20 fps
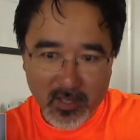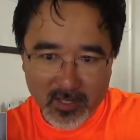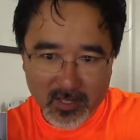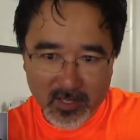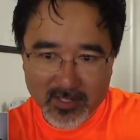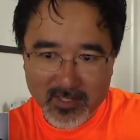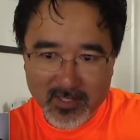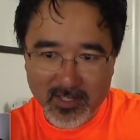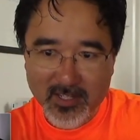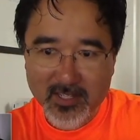
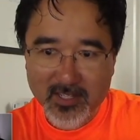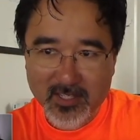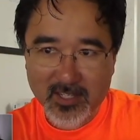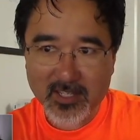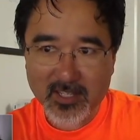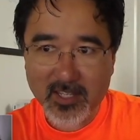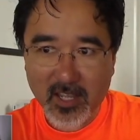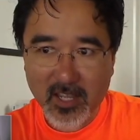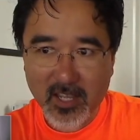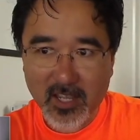
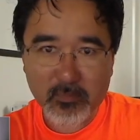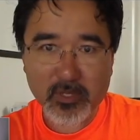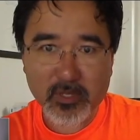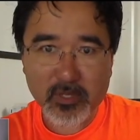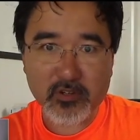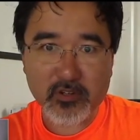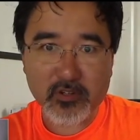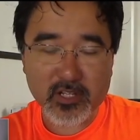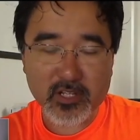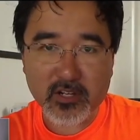60 day
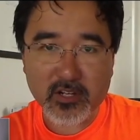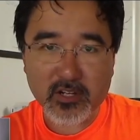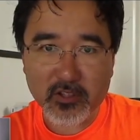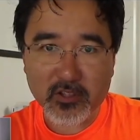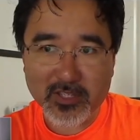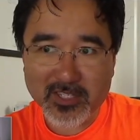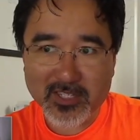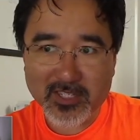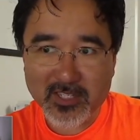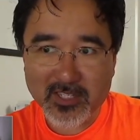period called
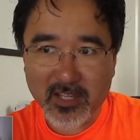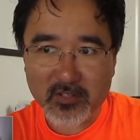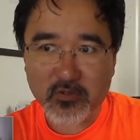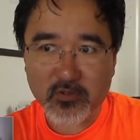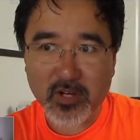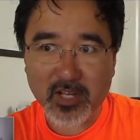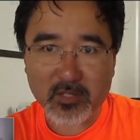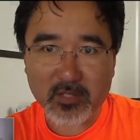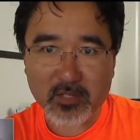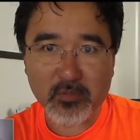the
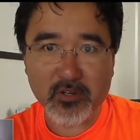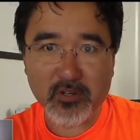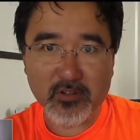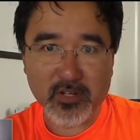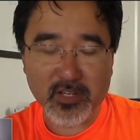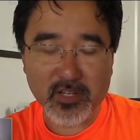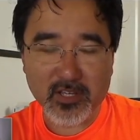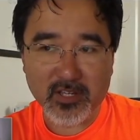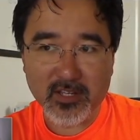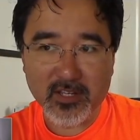sunrise
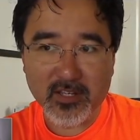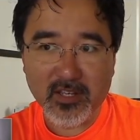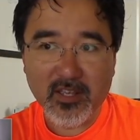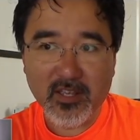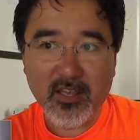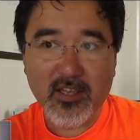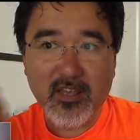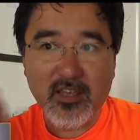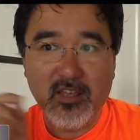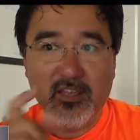period,
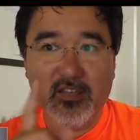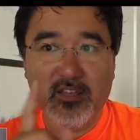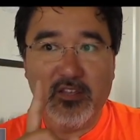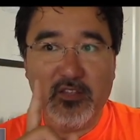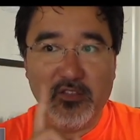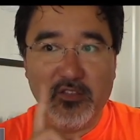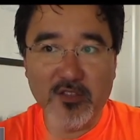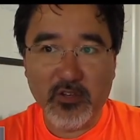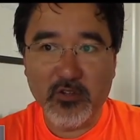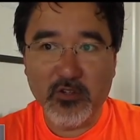mm-hmm.
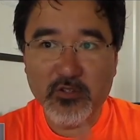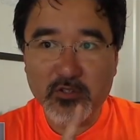those